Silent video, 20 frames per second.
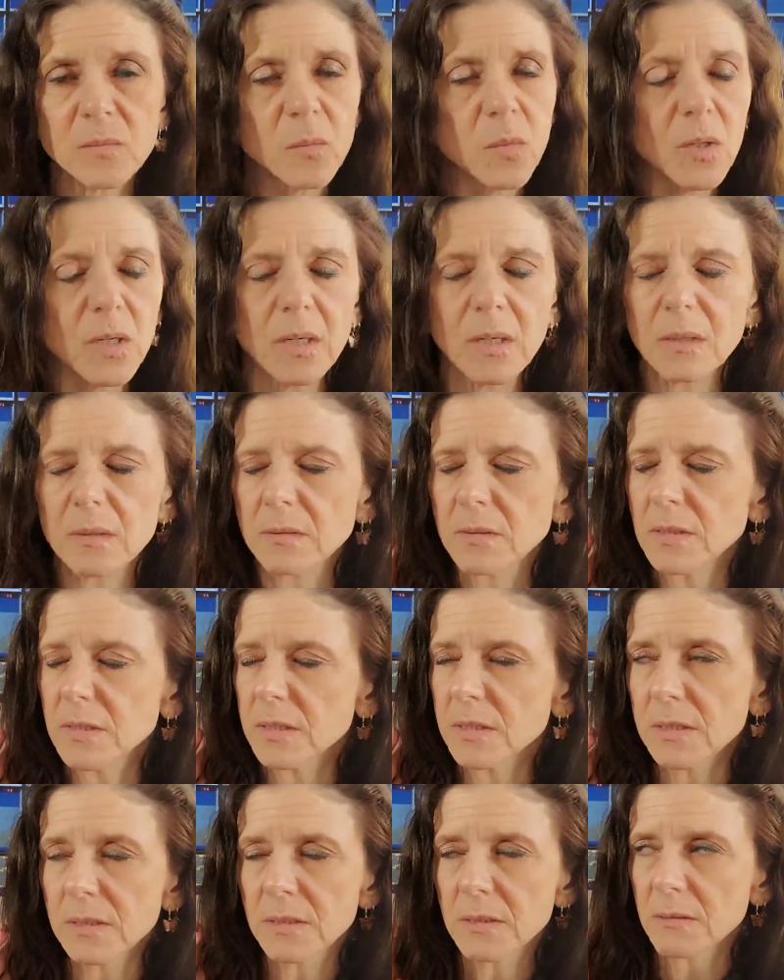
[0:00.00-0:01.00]
were
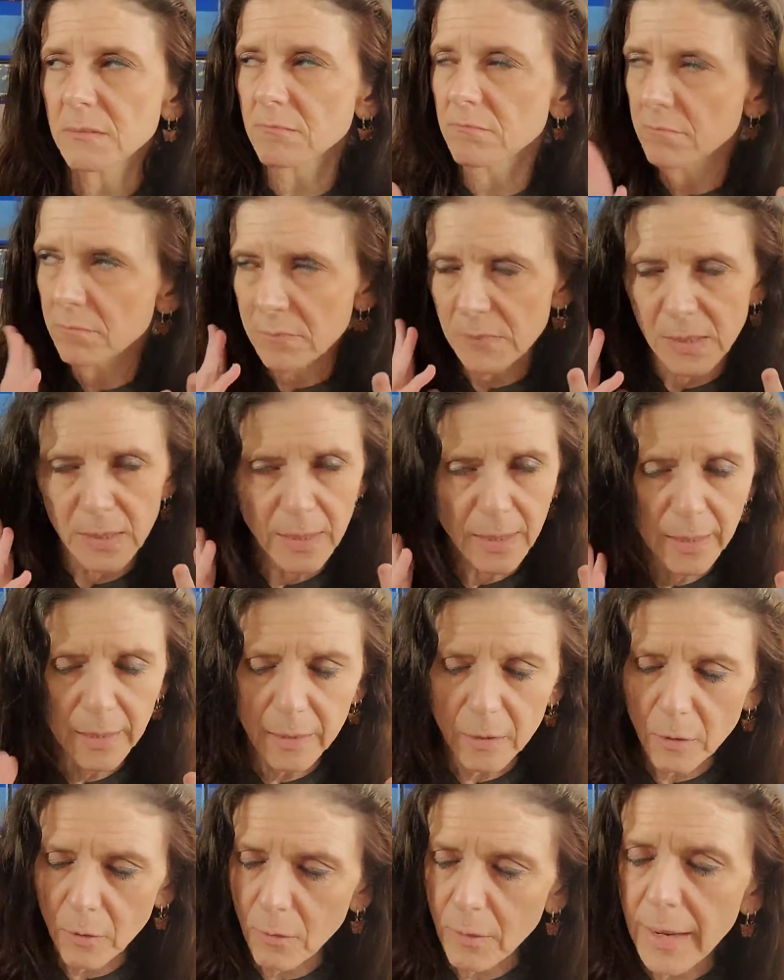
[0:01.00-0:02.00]
just
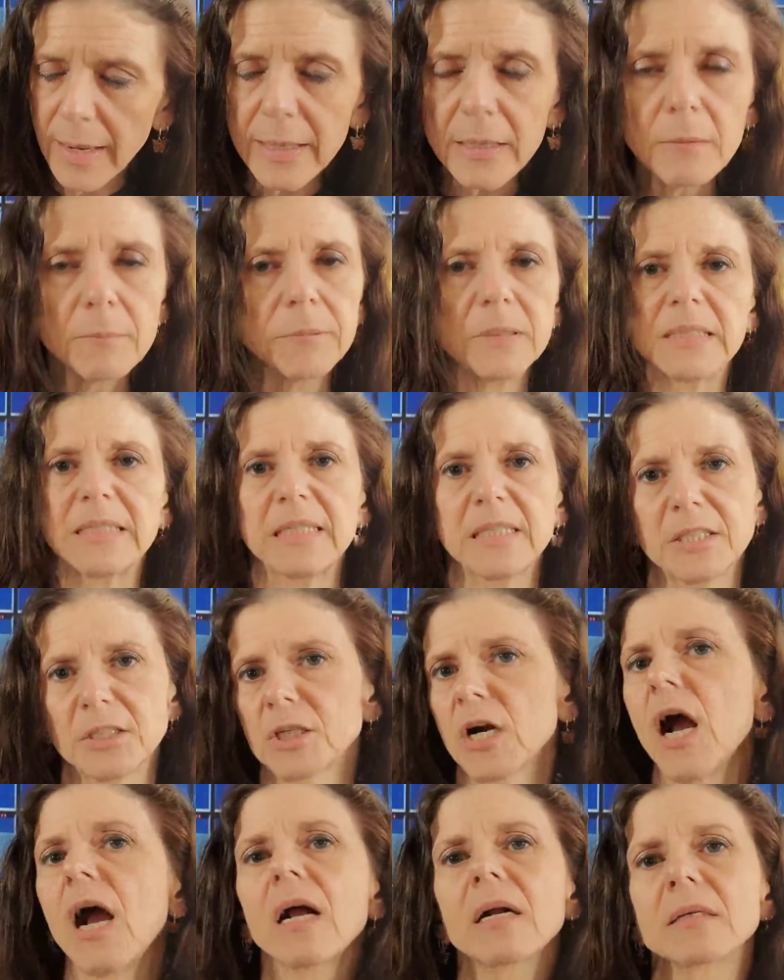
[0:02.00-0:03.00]
incredibly
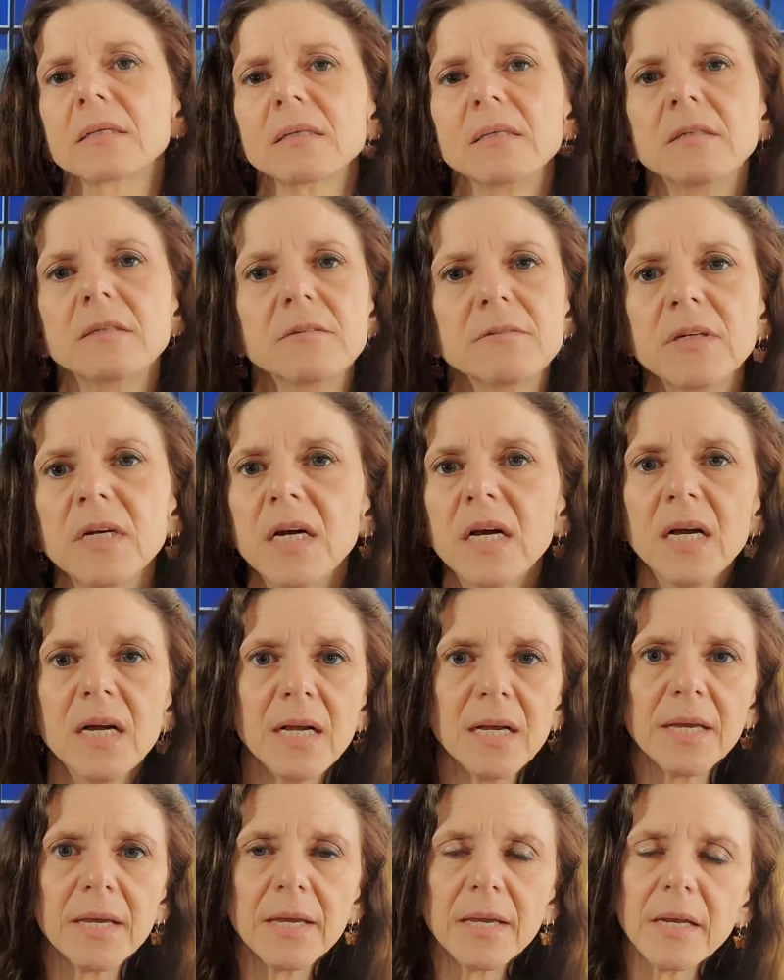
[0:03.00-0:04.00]
attractive,
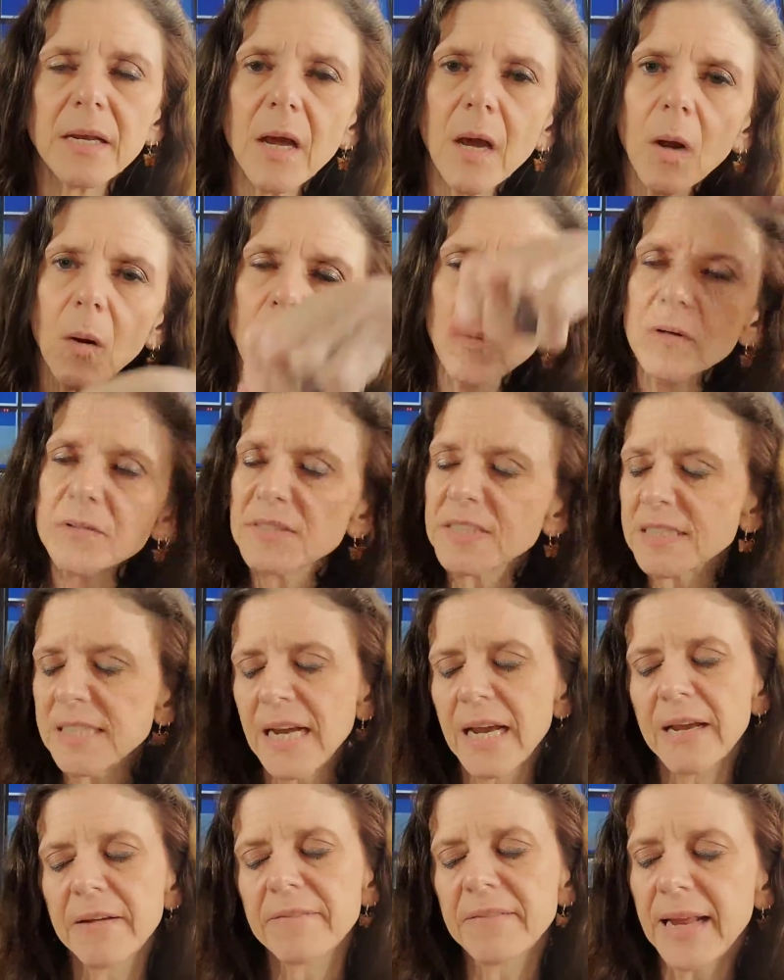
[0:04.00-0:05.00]
you know, with
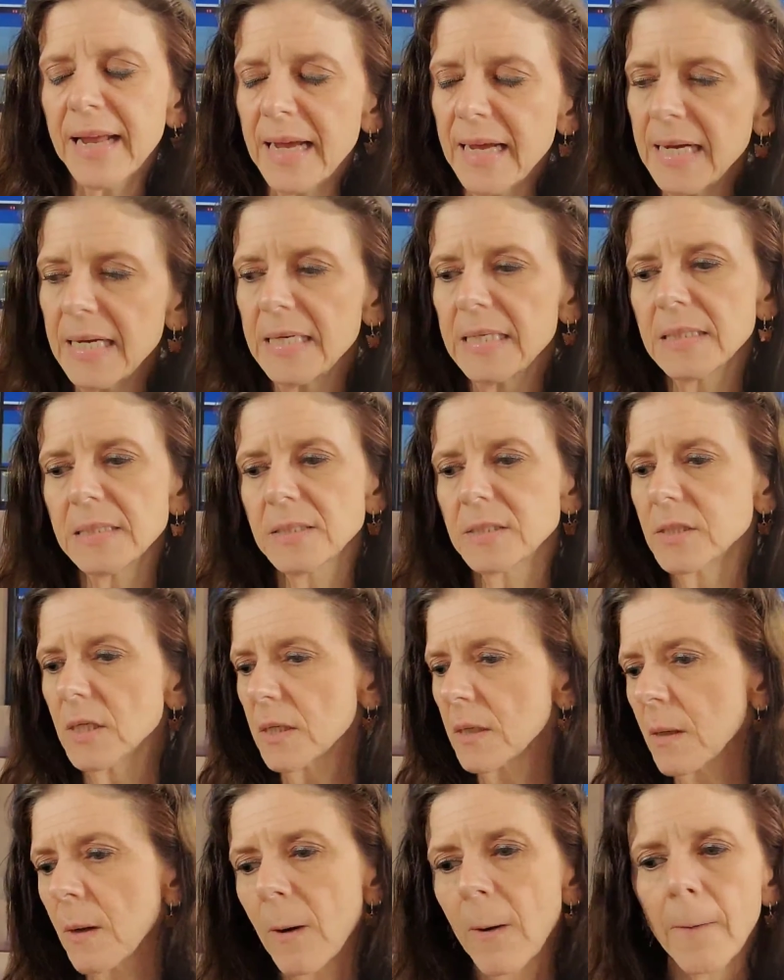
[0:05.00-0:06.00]
shaved heads,
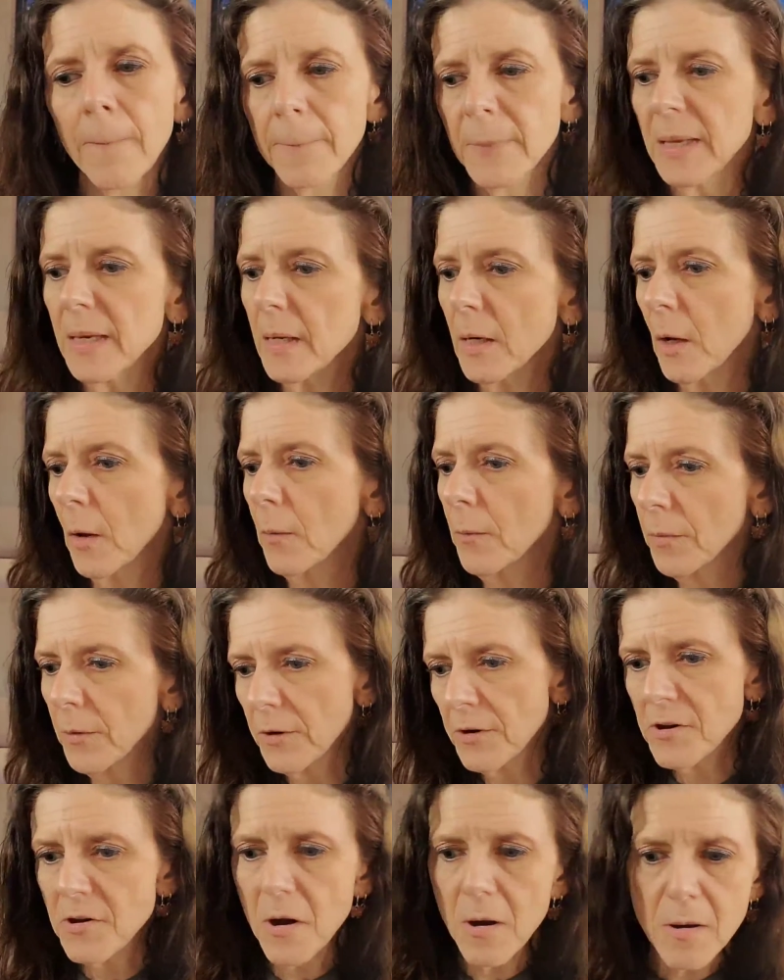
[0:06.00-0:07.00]
or, you know,
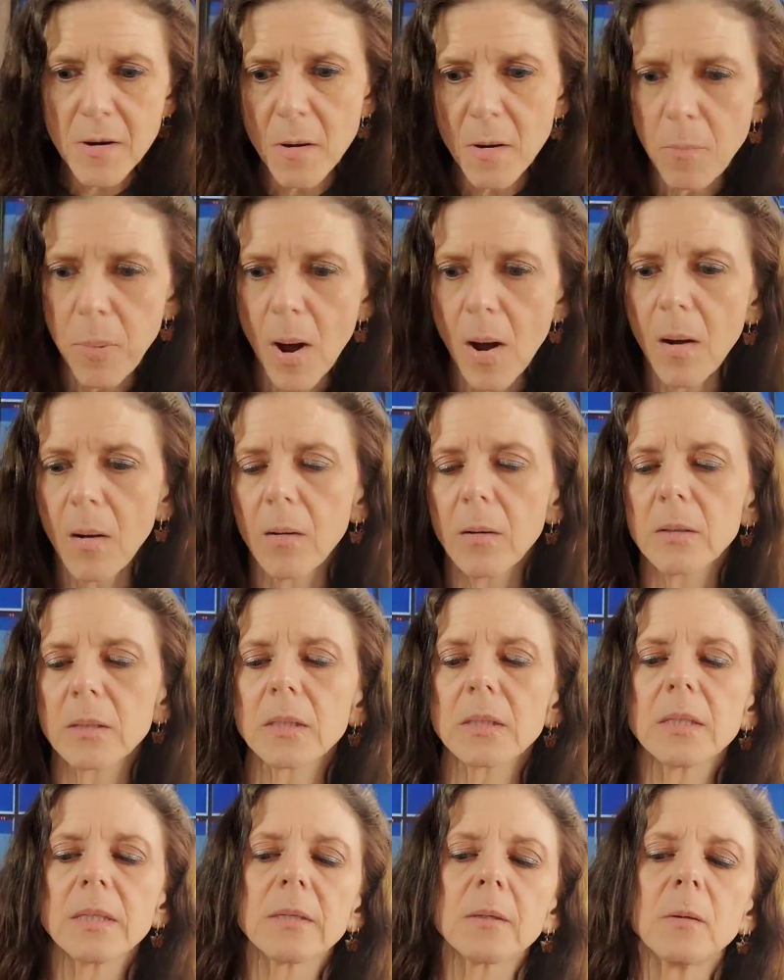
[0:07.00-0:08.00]
they're starting to bald
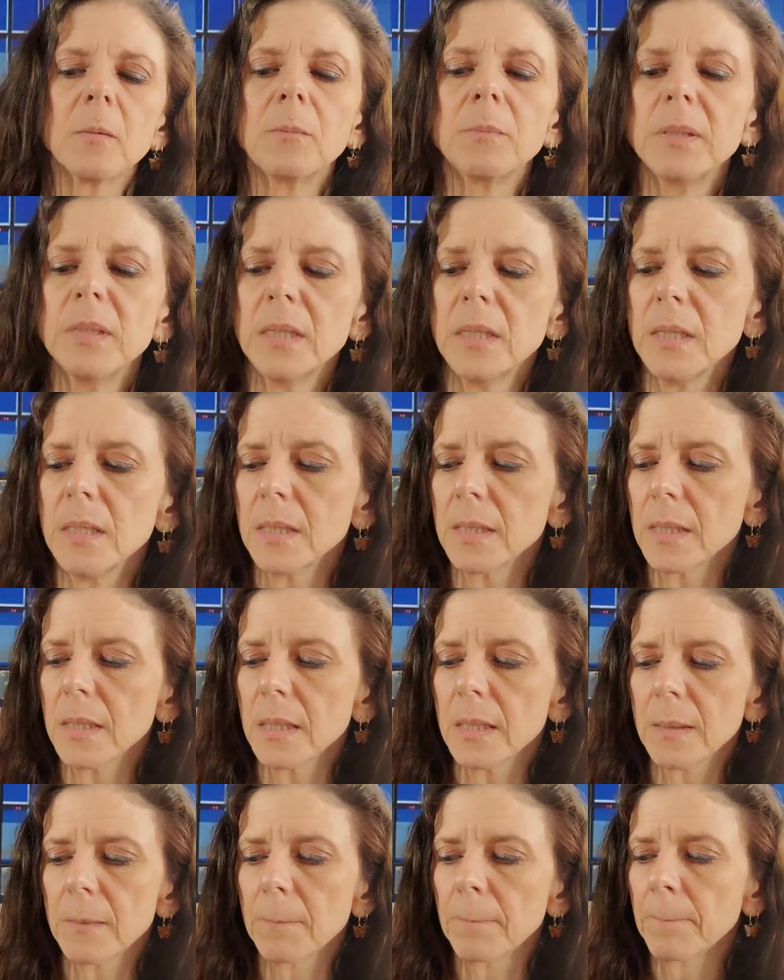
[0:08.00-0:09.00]
a little bit.
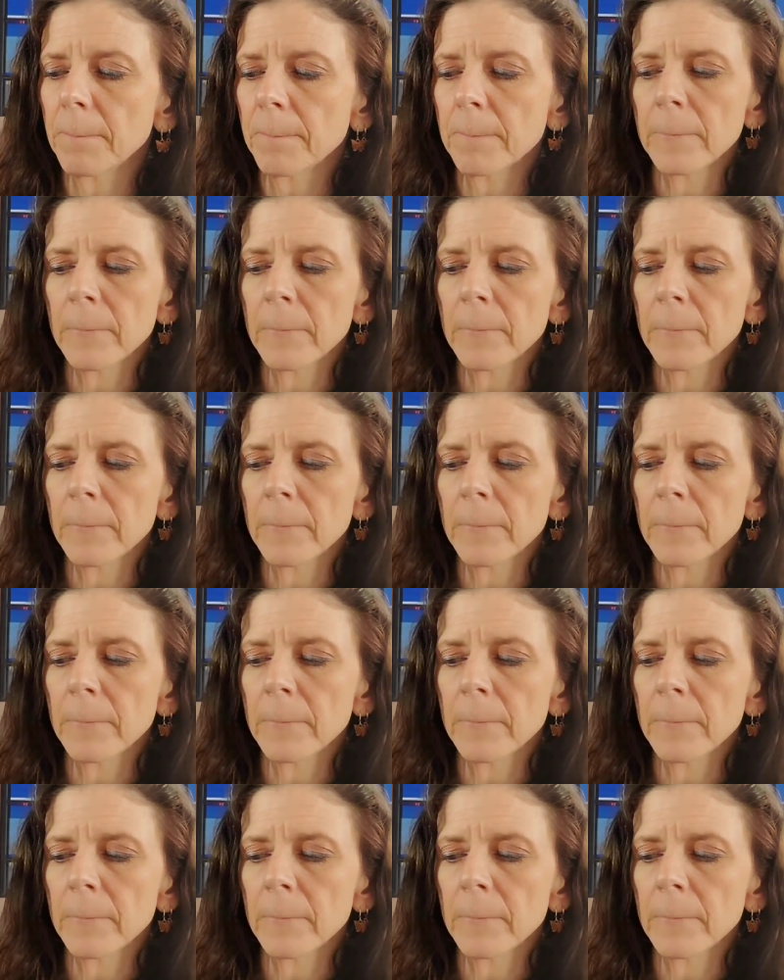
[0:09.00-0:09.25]
And